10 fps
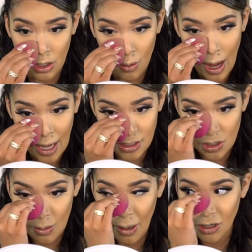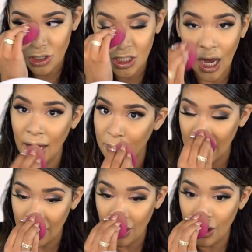you know, ask you about your time
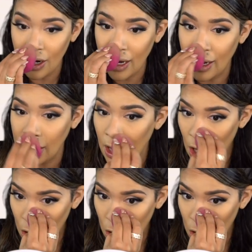here and,